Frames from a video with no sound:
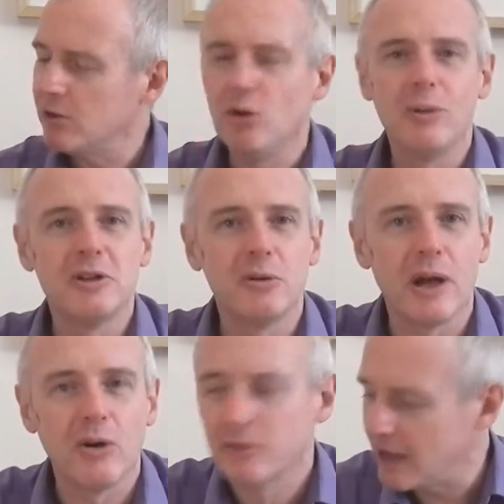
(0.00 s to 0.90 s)
I normally do
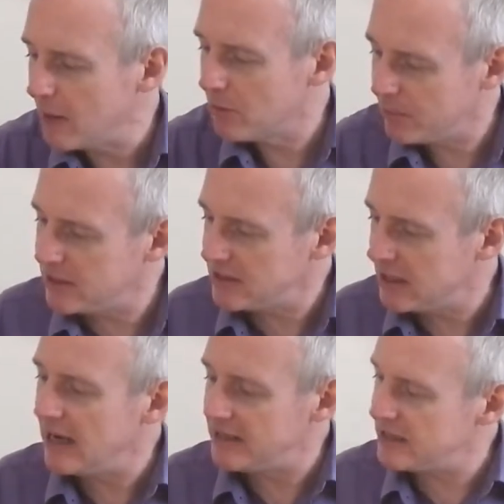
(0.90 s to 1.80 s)
that on camera, but it
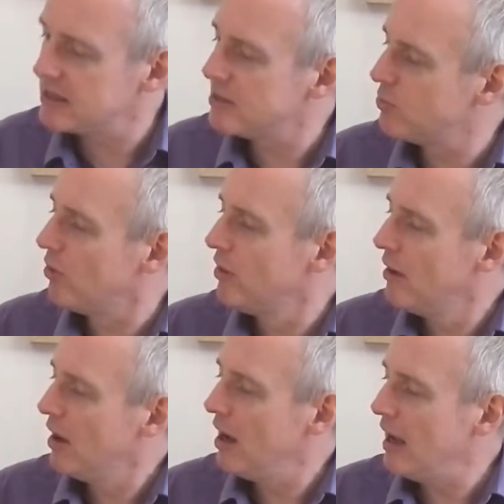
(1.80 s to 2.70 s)
is this one.
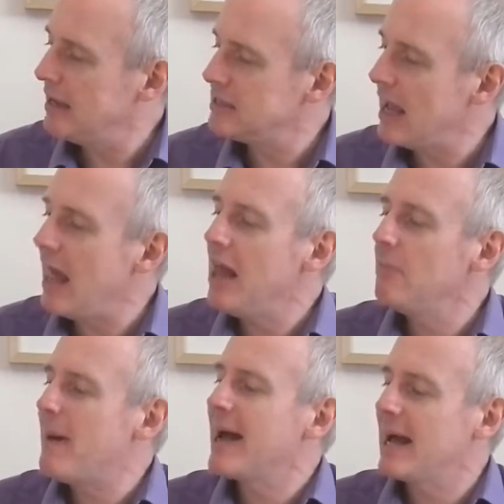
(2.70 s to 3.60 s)
It's
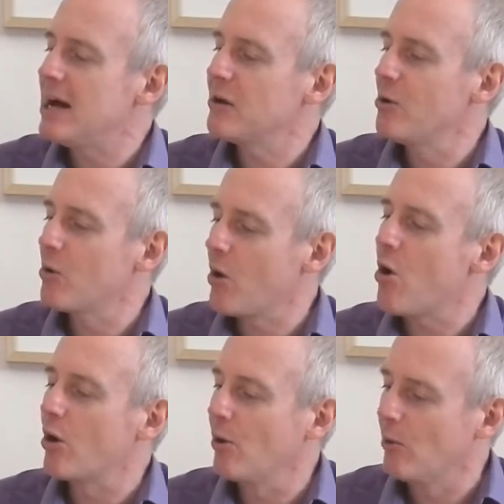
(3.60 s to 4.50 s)
El Pajaro
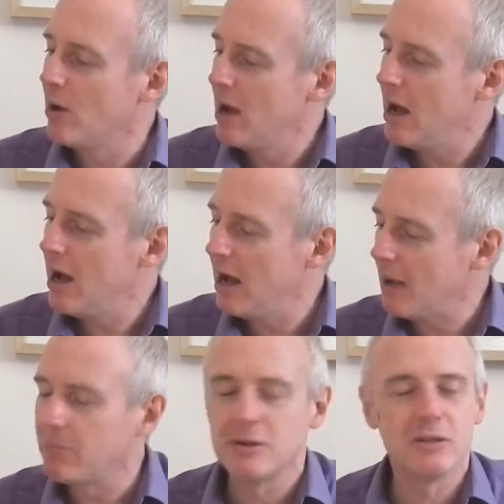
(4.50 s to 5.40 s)
Rojo.
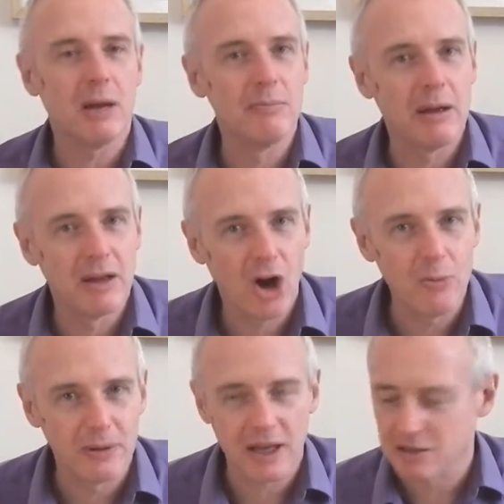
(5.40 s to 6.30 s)
I'm
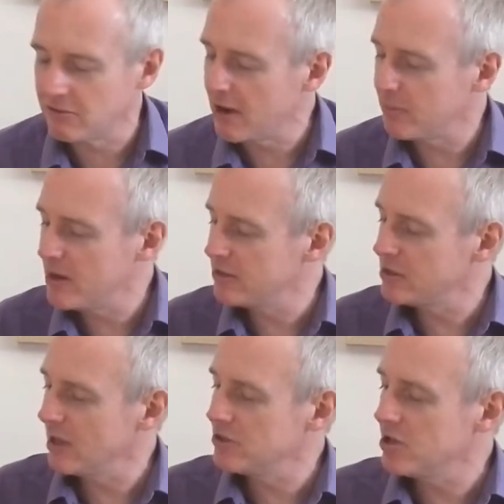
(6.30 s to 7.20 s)
hoping that's the right
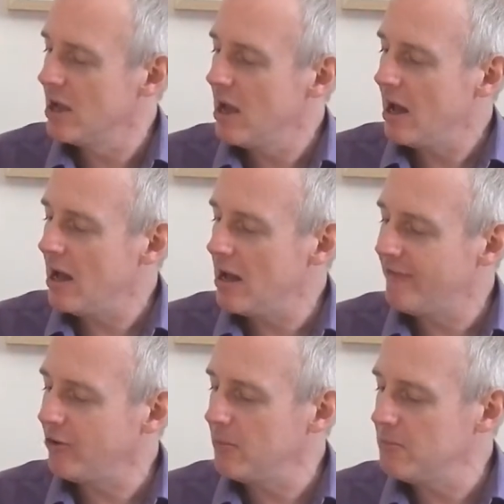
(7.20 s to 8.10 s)
pronunciation.
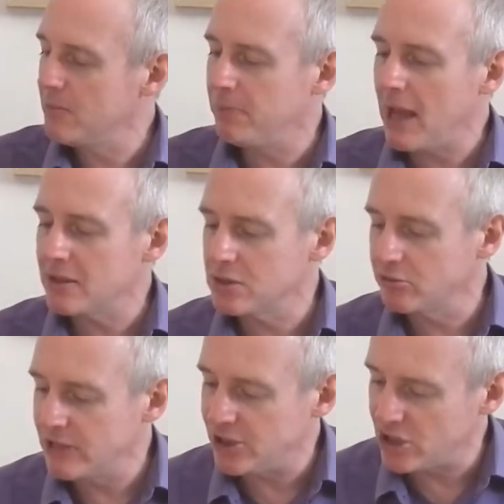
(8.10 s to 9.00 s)
From the
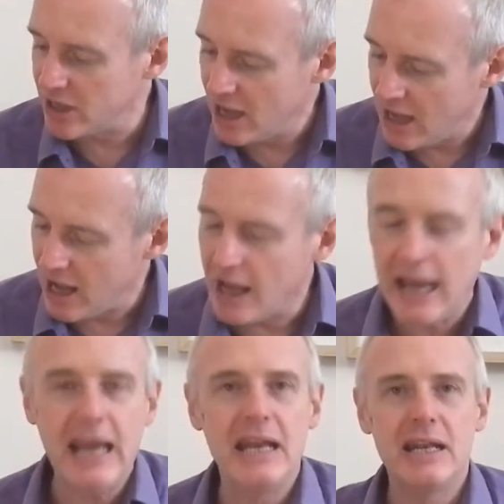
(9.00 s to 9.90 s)
Bierzo region
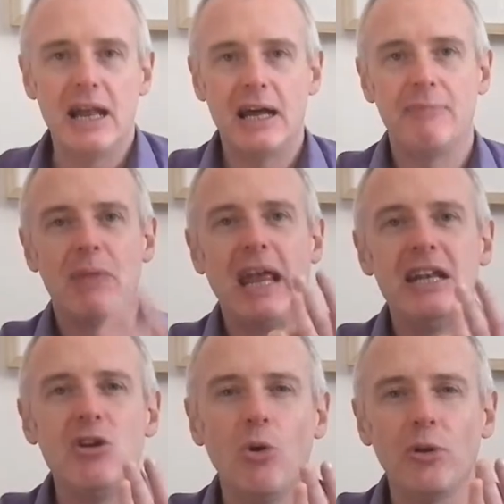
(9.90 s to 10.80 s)

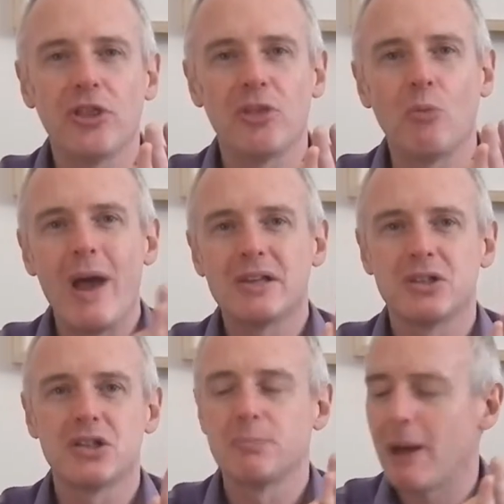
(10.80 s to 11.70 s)
in
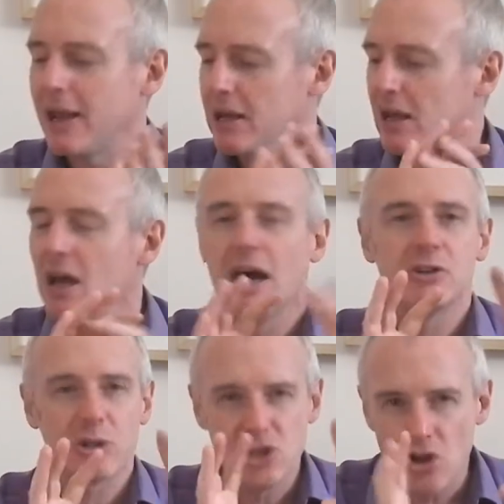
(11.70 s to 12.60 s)
northwest Spain.
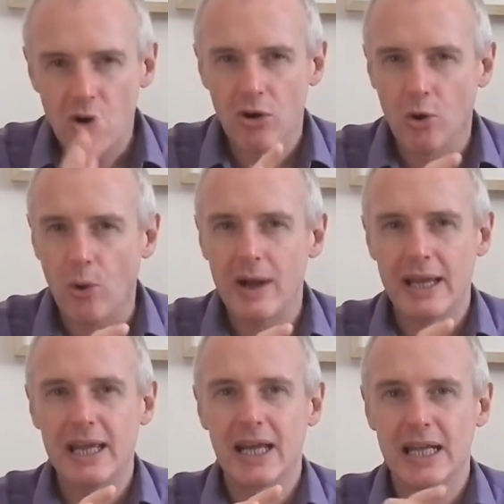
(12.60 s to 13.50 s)
So it's not
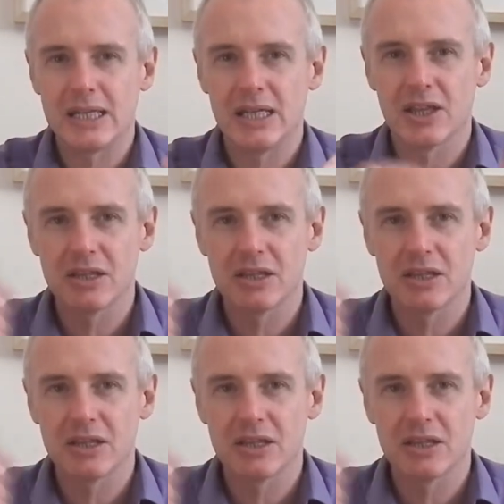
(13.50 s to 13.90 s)
quite in Galicia.